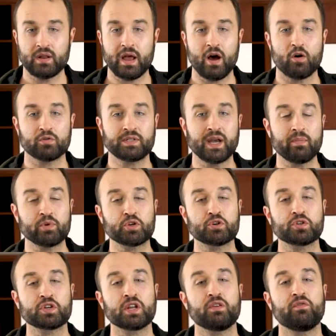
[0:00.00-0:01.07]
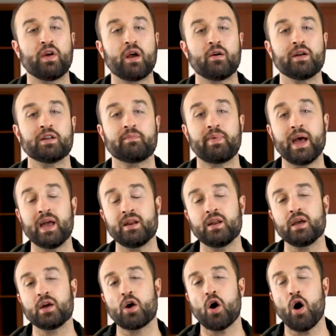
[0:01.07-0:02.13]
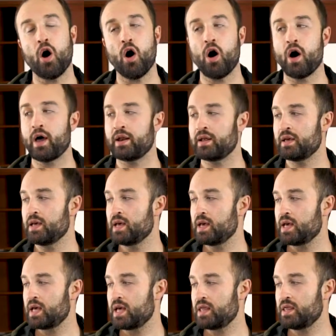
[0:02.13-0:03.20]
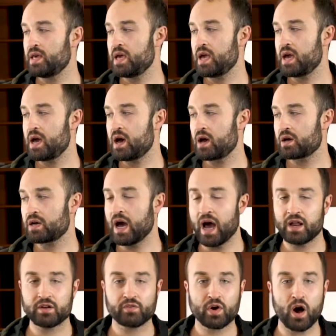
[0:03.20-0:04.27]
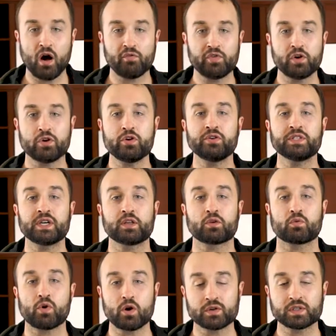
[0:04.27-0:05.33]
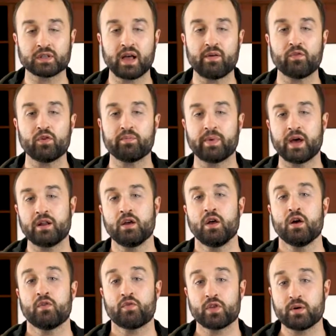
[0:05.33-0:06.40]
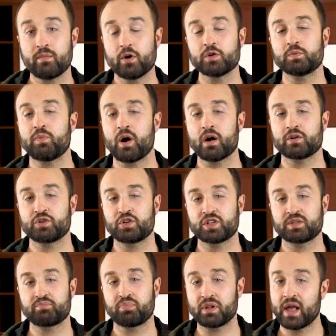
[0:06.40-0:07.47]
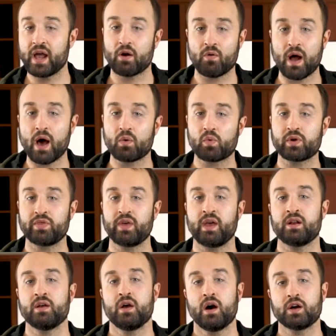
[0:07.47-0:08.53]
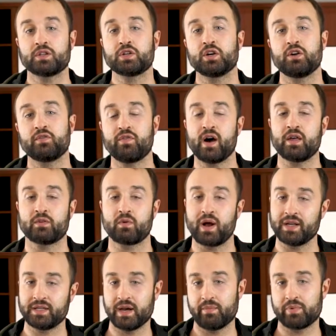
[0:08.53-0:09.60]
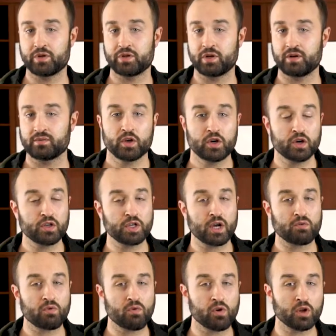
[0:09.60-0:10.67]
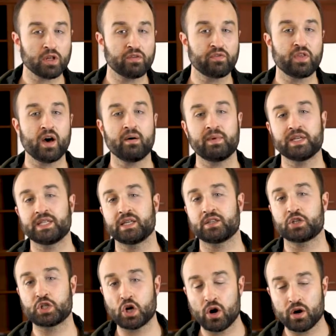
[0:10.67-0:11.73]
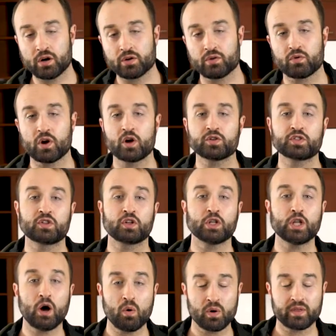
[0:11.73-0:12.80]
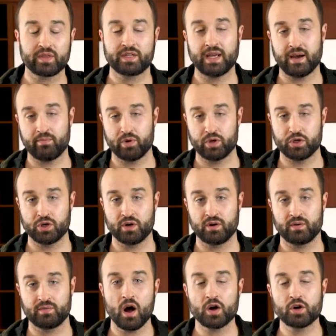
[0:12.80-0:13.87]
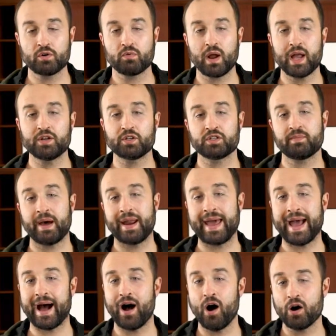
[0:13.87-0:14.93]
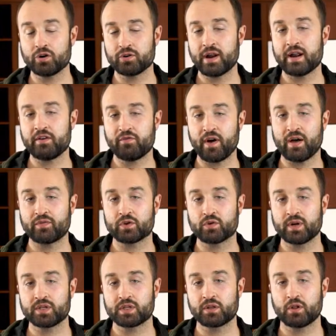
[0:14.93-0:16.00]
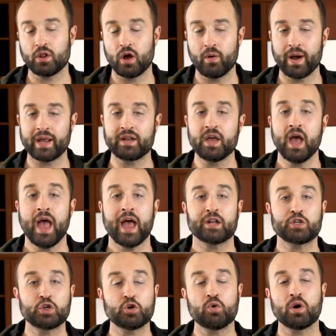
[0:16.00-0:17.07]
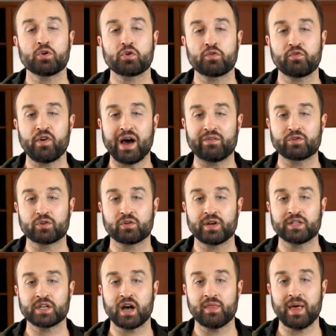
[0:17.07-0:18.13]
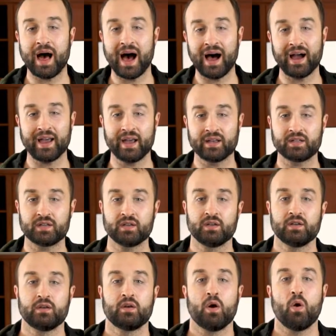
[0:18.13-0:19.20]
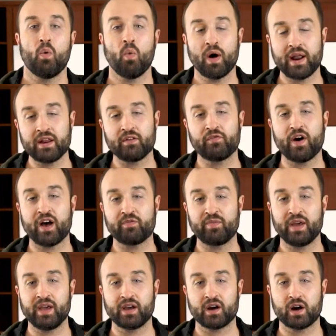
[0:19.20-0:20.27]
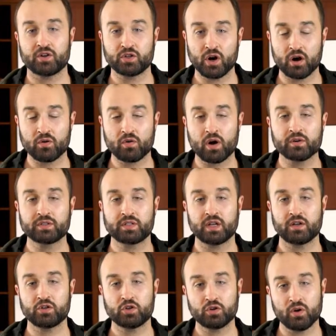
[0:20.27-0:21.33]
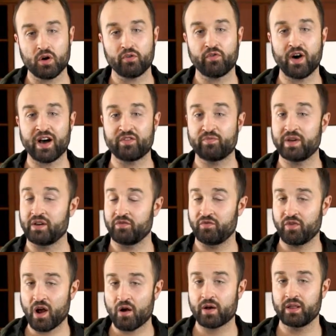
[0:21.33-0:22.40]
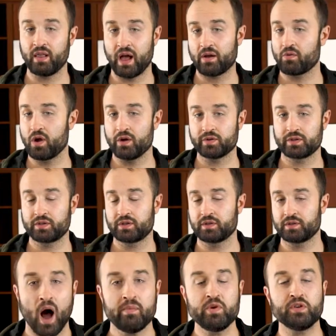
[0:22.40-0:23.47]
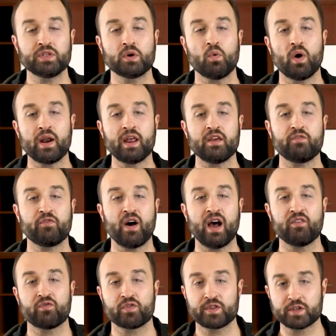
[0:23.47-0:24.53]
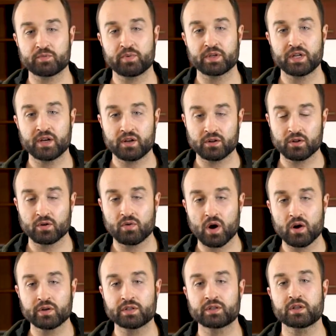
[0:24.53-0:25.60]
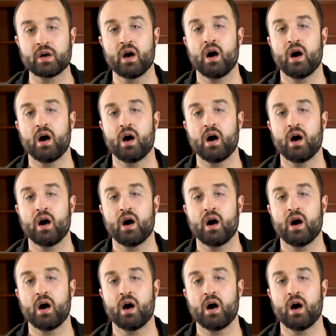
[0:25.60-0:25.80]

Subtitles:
Now temperature is gonna vary depending on the kind of coffee you're using and the roast level, but for the most part, just play around with it until you find the right temperature. The good general rule of thumb is that the darker the roast, the lower the temperature. A good range is about 185 degrees on the low end and 205 degrees on the high end. 185 being a dark roast and 205 being a very light roast. I'm using 185 for this particular roast